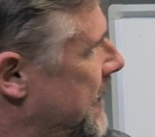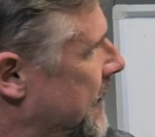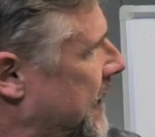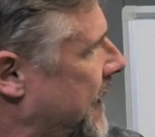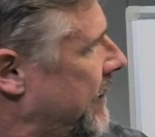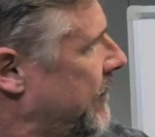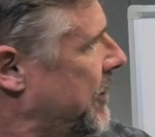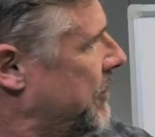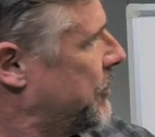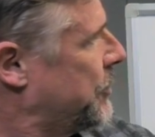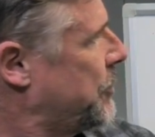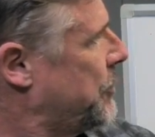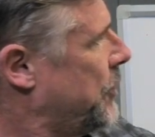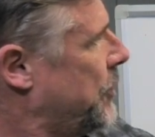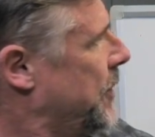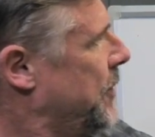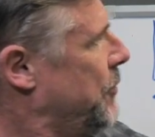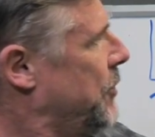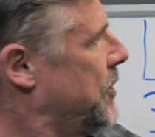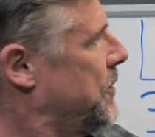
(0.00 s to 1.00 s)
gave up
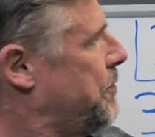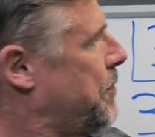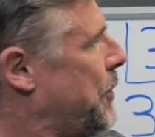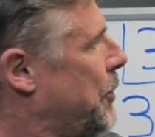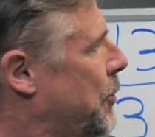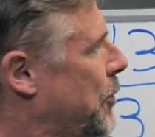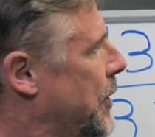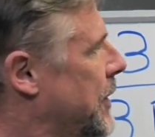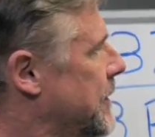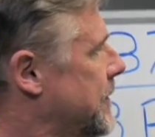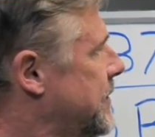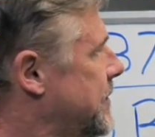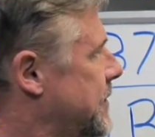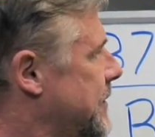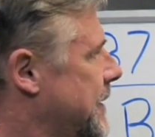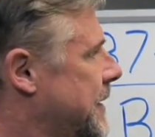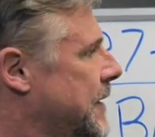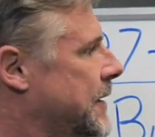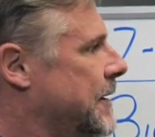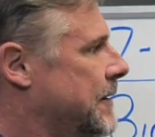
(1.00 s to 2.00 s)
21 points
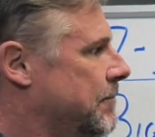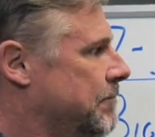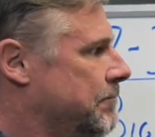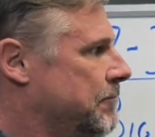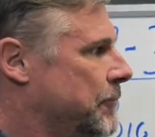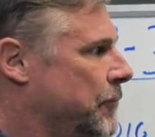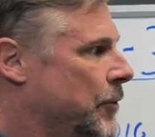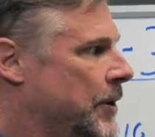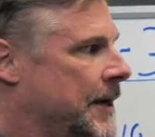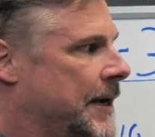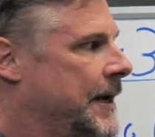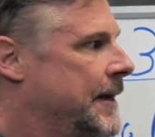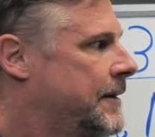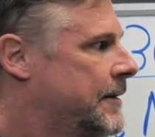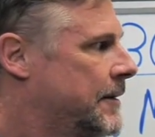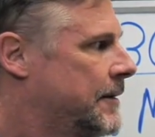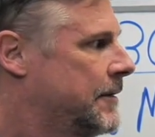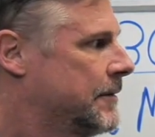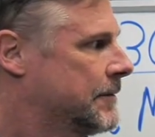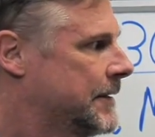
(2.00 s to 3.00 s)
in what I
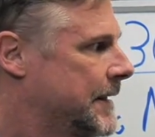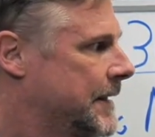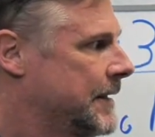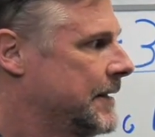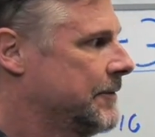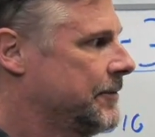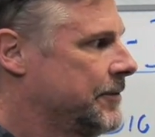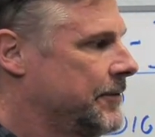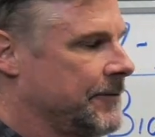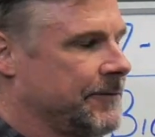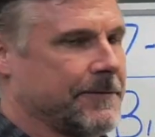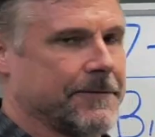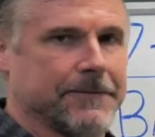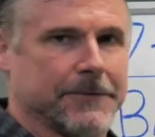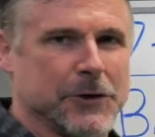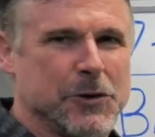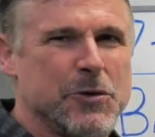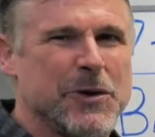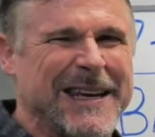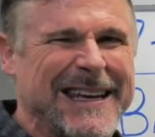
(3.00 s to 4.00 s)
call kind of
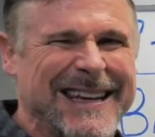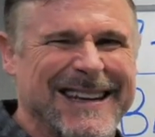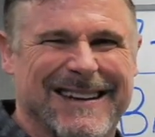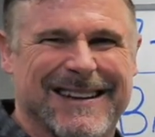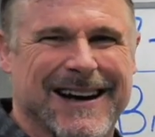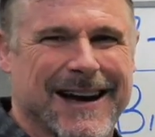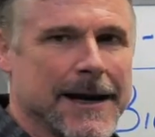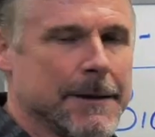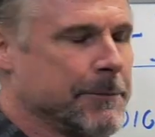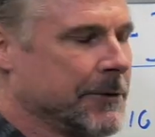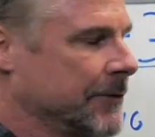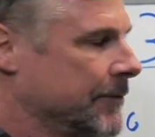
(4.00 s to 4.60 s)
fluky type